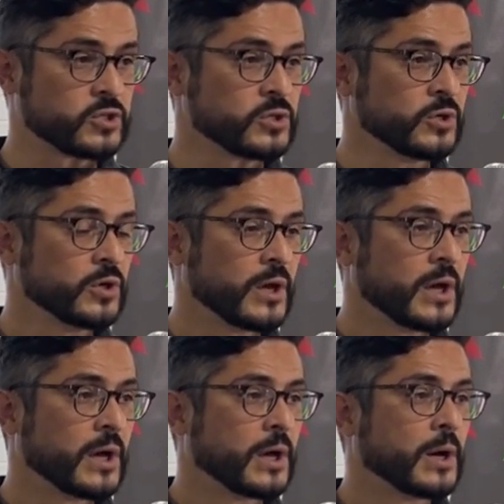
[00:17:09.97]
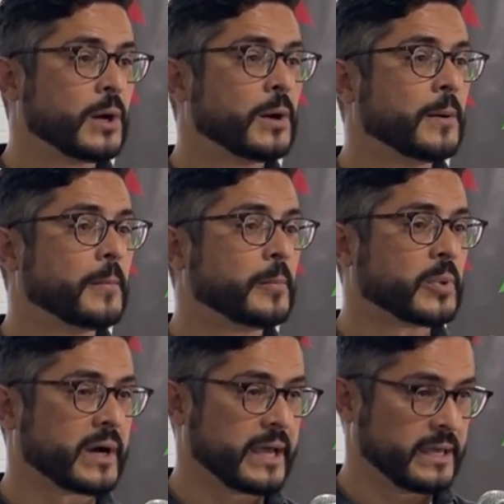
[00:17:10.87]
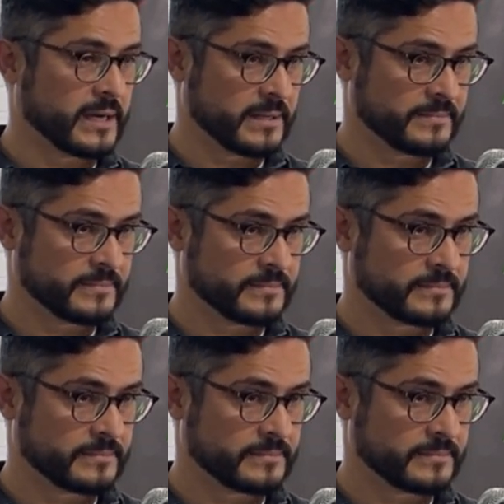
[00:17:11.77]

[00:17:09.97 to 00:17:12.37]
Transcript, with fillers: and to prayer.